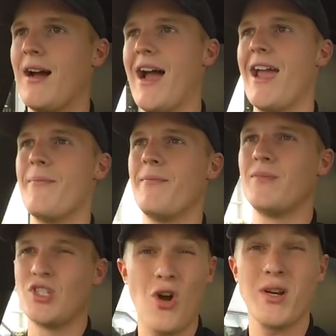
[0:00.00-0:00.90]
I
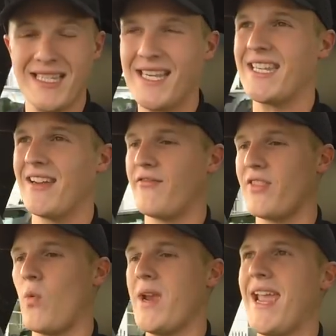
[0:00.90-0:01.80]
am dog sitting
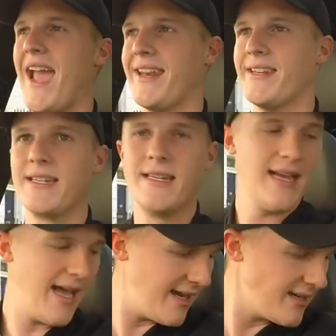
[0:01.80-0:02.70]
for the weekend.
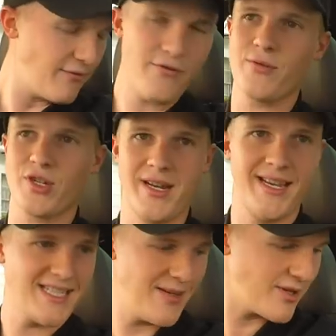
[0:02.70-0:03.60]
And
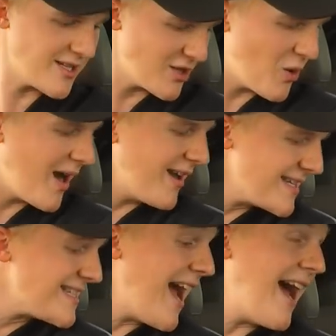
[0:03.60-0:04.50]
unfortunately, Sybil doesn't quite
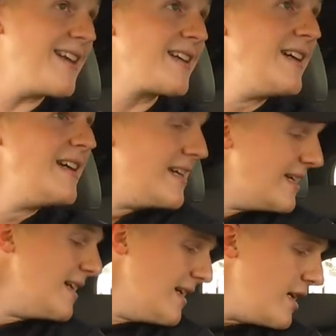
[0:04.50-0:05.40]
understand
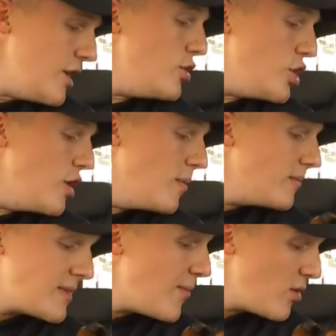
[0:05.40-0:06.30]
YouTube.
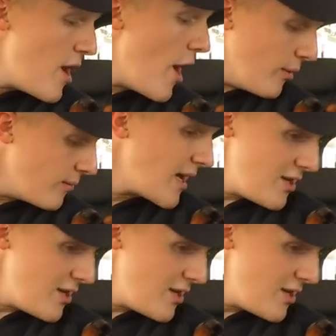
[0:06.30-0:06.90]
Sybil, no.